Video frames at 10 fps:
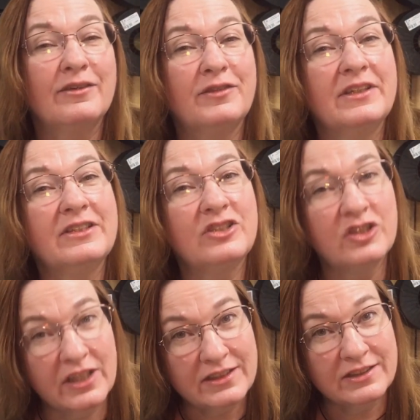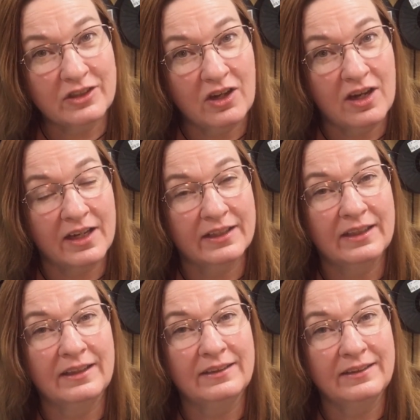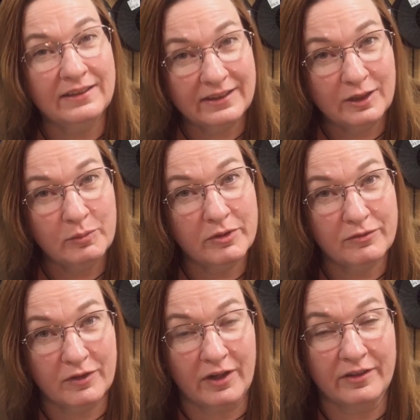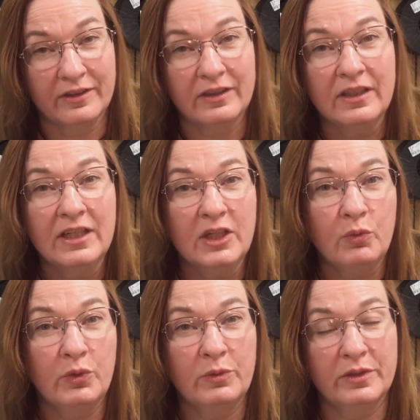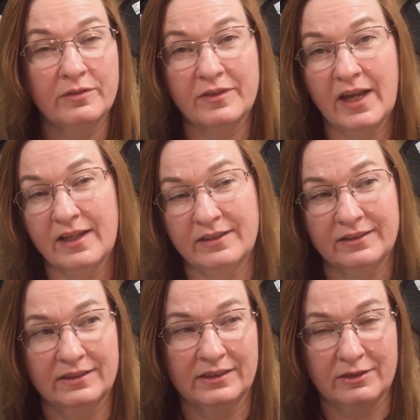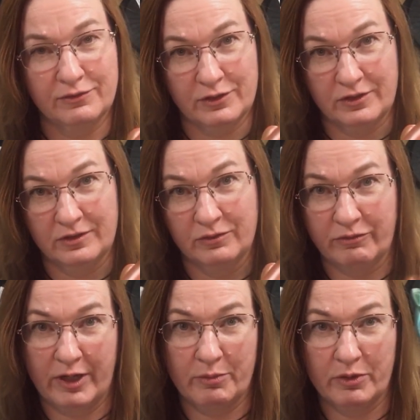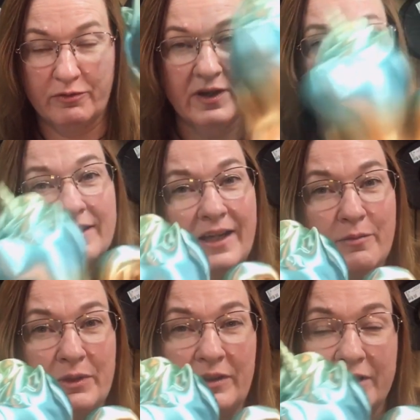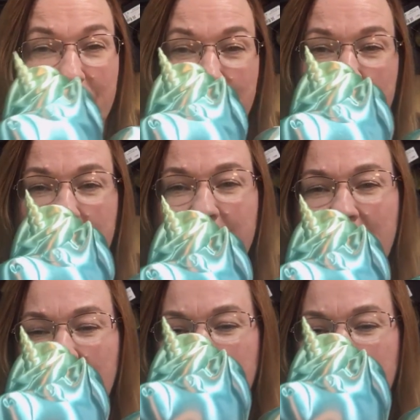If he'd just gone a little bit farther, we would have gotten the full rainbow effect that I've been looking for.